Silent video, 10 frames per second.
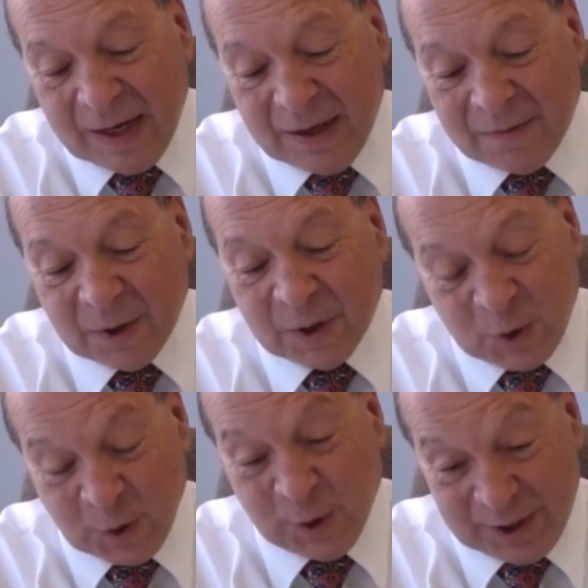you've got a
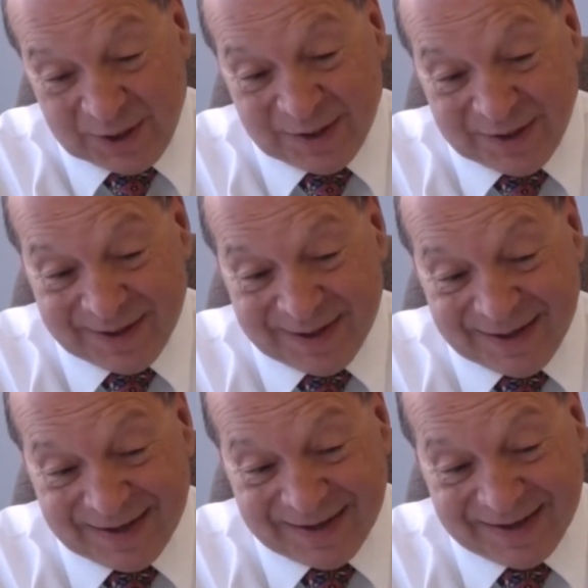choice.
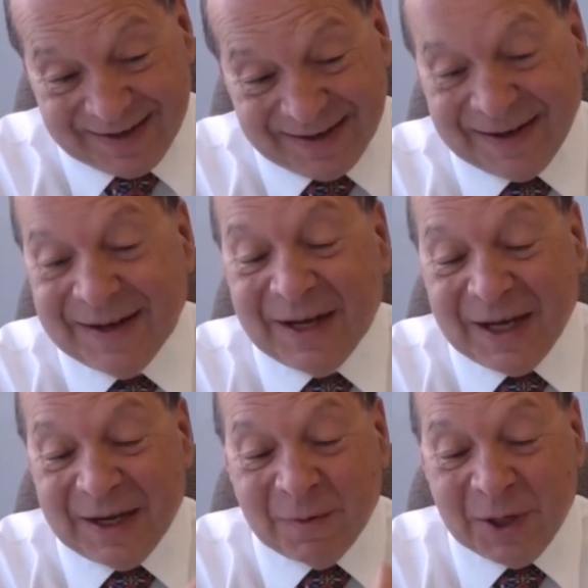
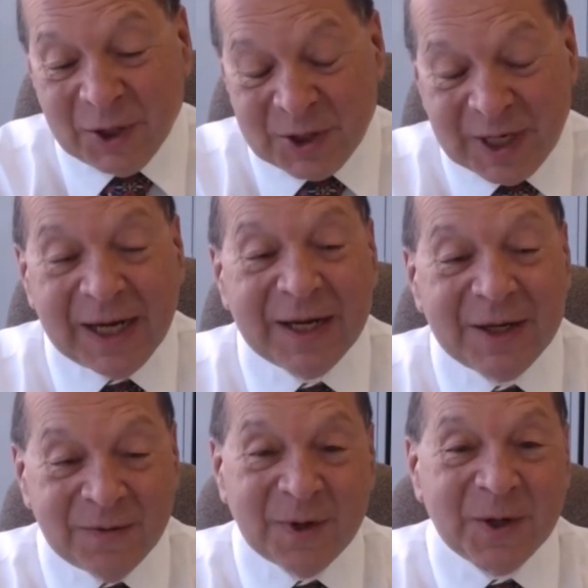When you sell it,
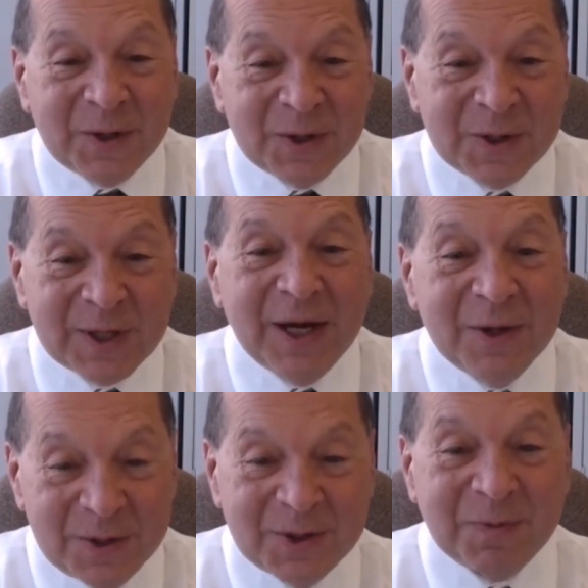you've got to
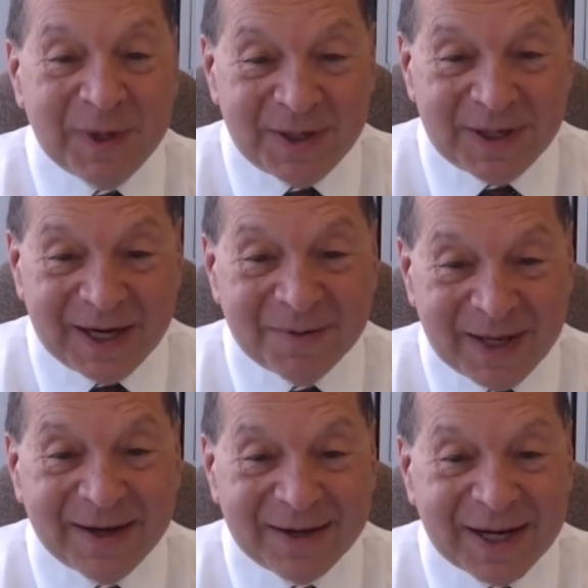disclose it's been done
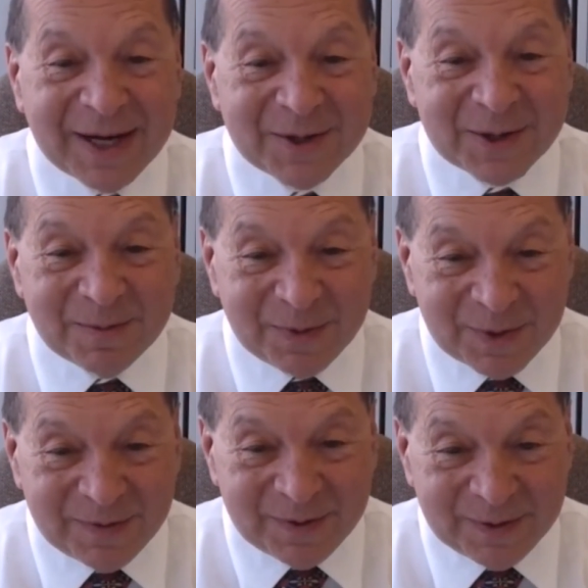without council
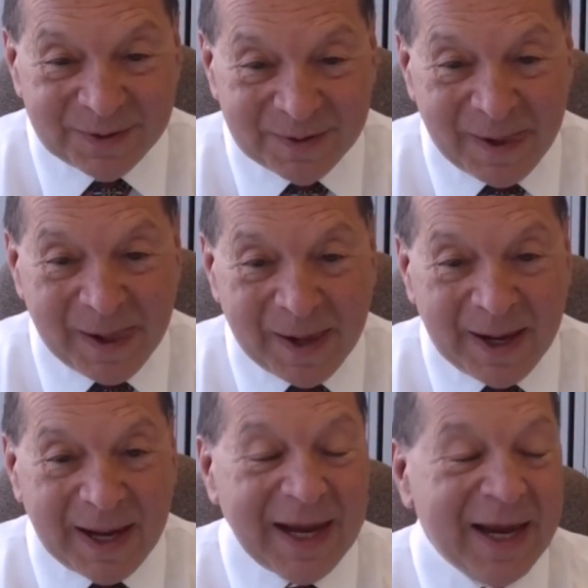approval
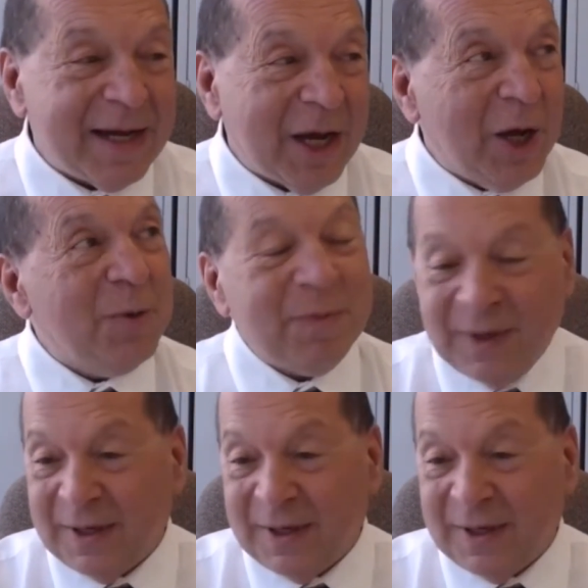and hope that